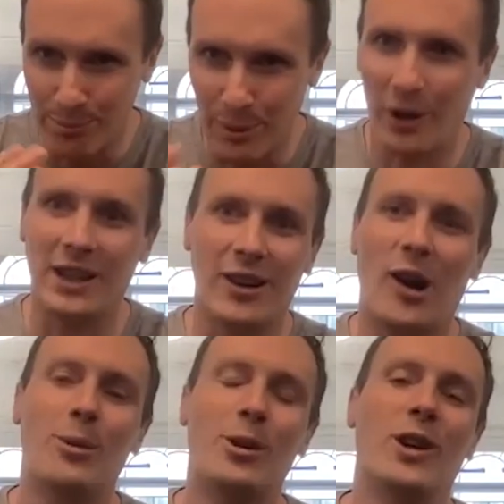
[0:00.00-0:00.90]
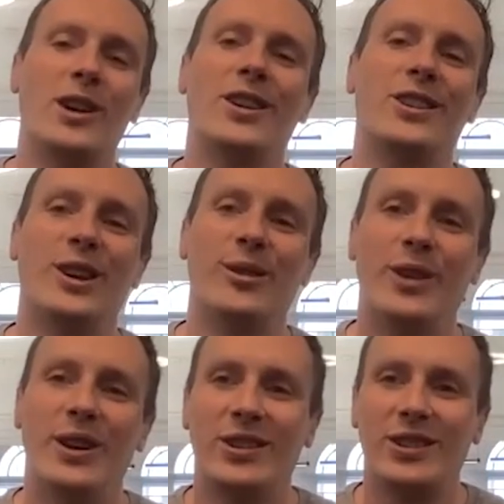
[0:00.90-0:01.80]
buying carbon credits that
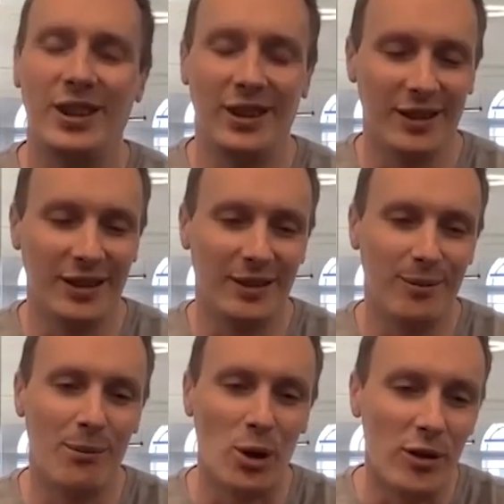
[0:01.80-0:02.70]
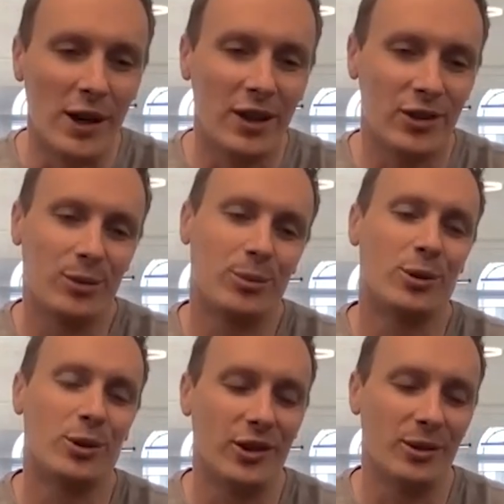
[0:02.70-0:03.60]
invest in moving us
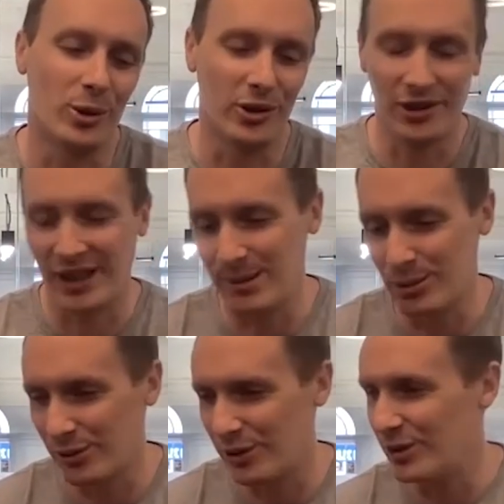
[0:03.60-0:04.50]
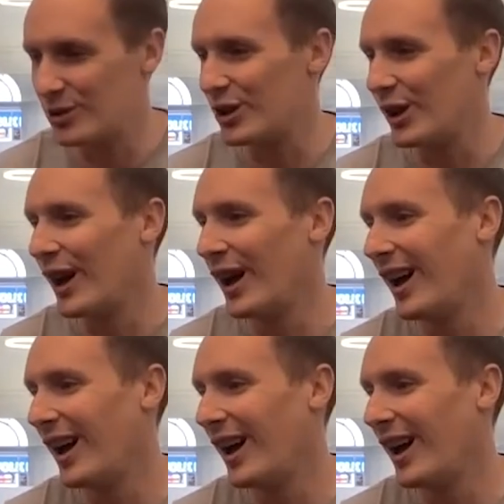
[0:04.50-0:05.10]
towards a more sustainable future.